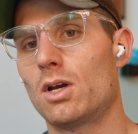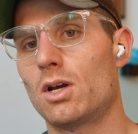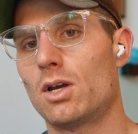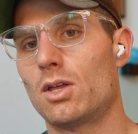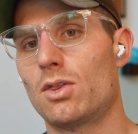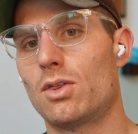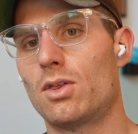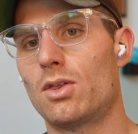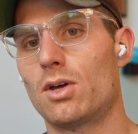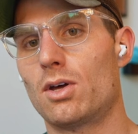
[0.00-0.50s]

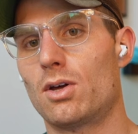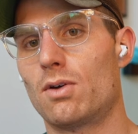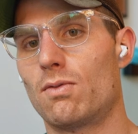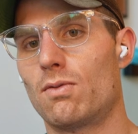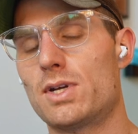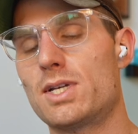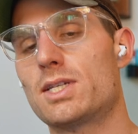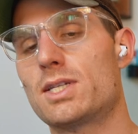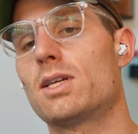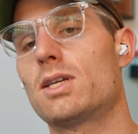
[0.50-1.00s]
the
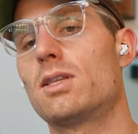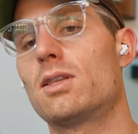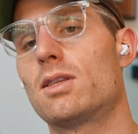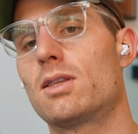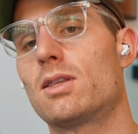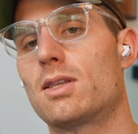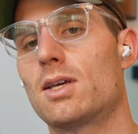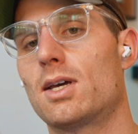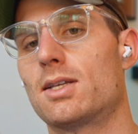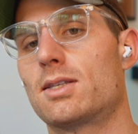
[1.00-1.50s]

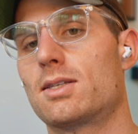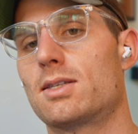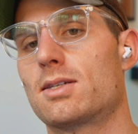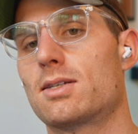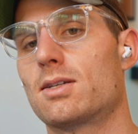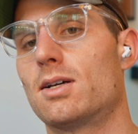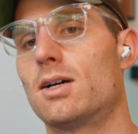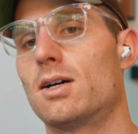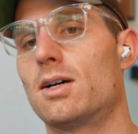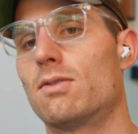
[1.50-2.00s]
reason
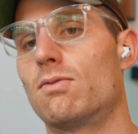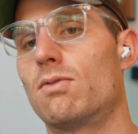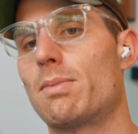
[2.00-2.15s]
that uh,